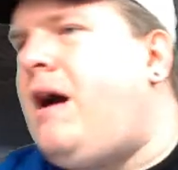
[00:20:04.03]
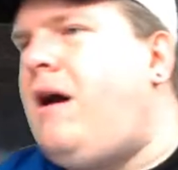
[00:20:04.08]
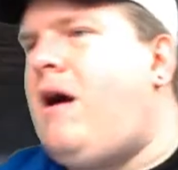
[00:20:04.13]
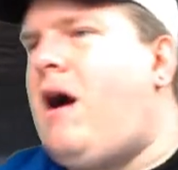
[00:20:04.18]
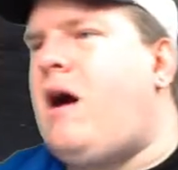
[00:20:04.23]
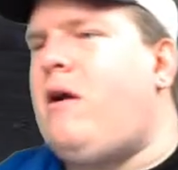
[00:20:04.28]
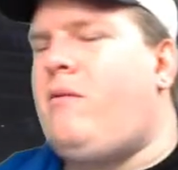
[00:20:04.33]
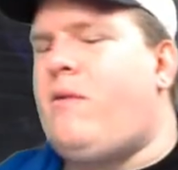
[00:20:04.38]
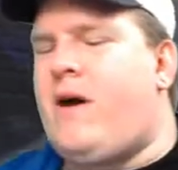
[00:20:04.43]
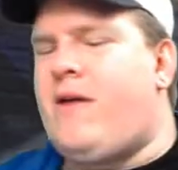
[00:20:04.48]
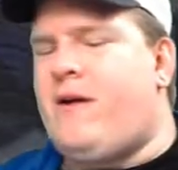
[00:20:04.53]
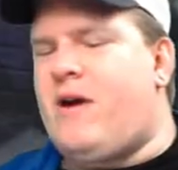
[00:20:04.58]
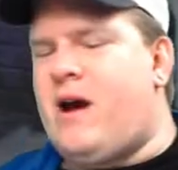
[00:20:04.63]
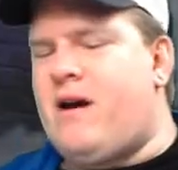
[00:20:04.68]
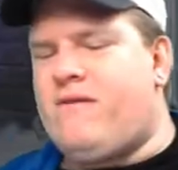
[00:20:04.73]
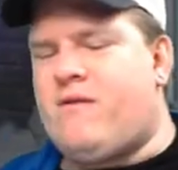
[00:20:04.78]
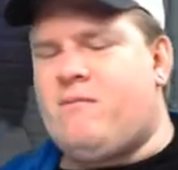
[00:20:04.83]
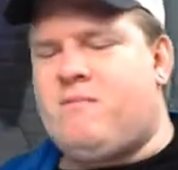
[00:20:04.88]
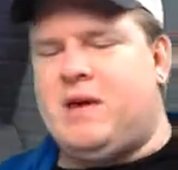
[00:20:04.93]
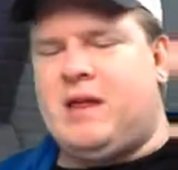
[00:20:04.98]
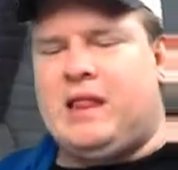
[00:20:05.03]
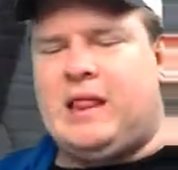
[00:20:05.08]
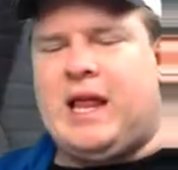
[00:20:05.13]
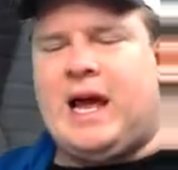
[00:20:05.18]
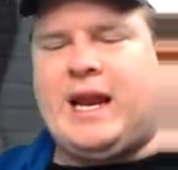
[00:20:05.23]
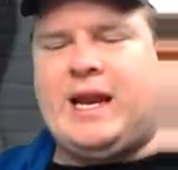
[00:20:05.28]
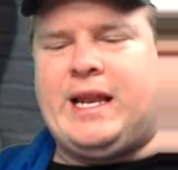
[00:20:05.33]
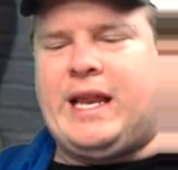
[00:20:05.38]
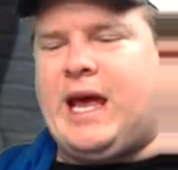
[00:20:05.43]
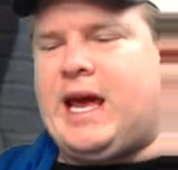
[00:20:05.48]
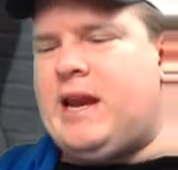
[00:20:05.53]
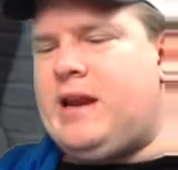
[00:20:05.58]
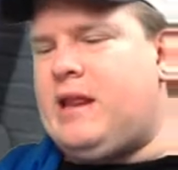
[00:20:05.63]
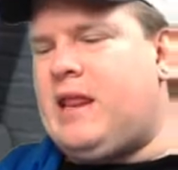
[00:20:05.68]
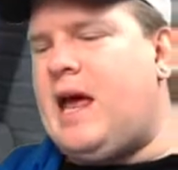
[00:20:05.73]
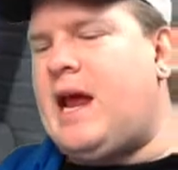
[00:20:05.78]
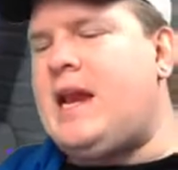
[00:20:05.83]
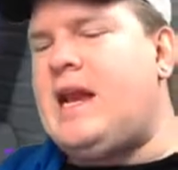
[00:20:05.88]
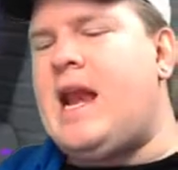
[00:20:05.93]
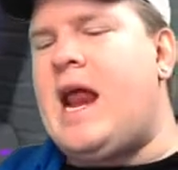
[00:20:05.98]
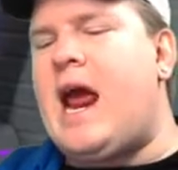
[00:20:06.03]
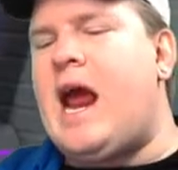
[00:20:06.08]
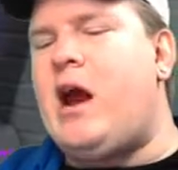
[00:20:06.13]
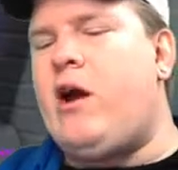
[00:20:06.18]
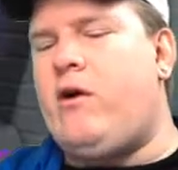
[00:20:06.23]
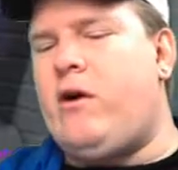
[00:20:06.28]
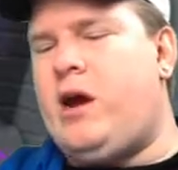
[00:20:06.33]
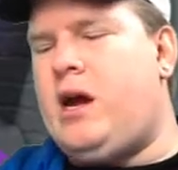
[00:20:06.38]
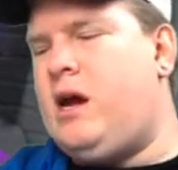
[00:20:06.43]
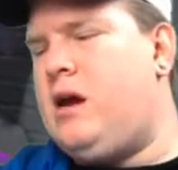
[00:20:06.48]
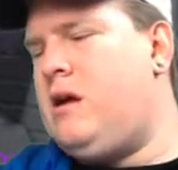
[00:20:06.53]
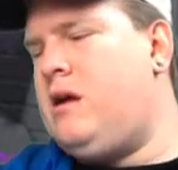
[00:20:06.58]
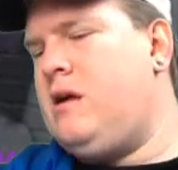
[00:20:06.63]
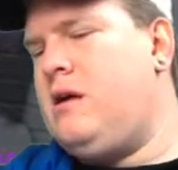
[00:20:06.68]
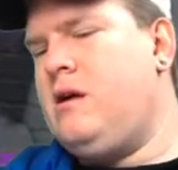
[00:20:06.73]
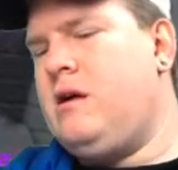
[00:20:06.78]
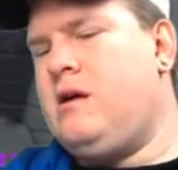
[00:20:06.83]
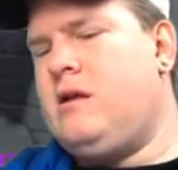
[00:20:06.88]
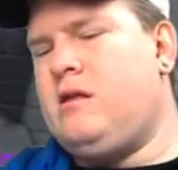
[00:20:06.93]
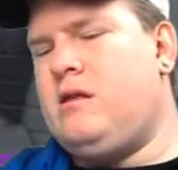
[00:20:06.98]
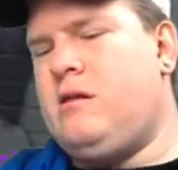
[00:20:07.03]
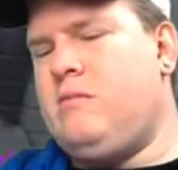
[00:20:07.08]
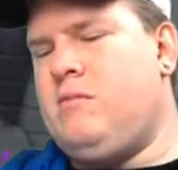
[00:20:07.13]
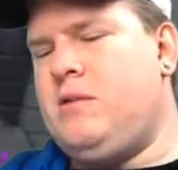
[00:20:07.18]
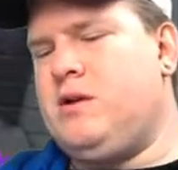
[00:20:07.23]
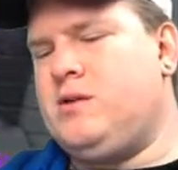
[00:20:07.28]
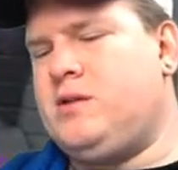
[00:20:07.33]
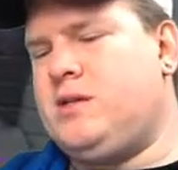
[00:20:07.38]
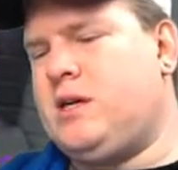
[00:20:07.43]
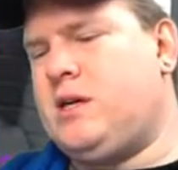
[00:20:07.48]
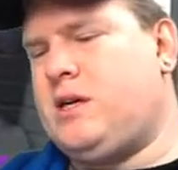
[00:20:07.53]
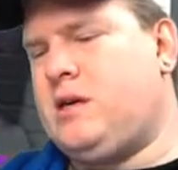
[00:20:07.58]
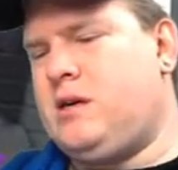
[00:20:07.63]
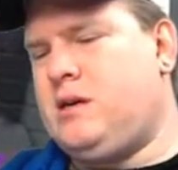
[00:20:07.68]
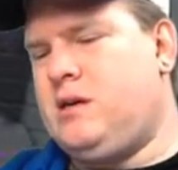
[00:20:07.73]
I'd rather have it be light and airy, the music.